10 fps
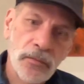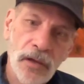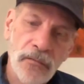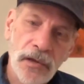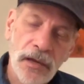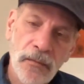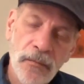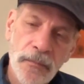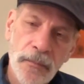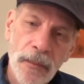lovely
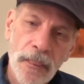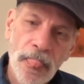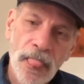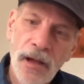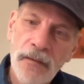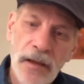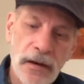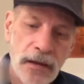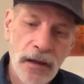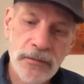and
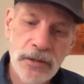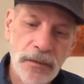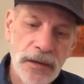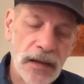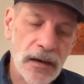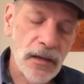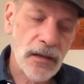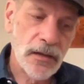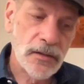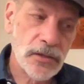then he comes up again
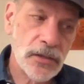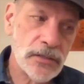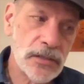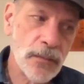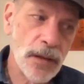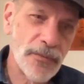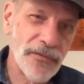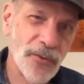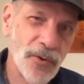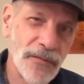so he's come
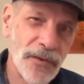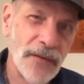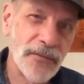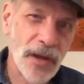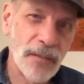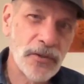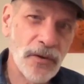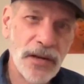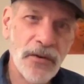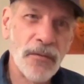up four or five times
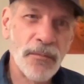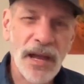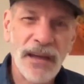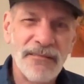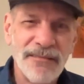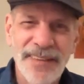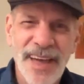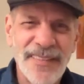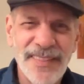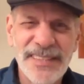already or my
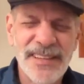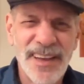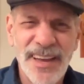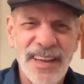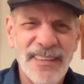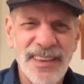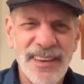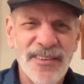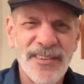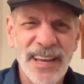ninth sign i
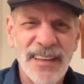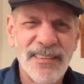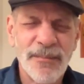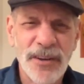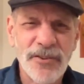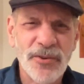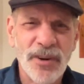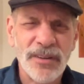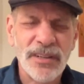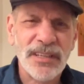think or 10th i'm not
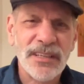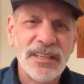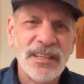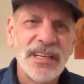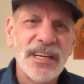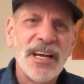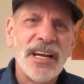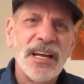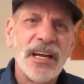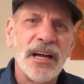sure
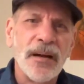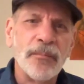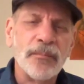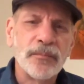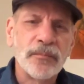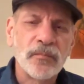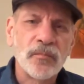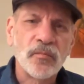um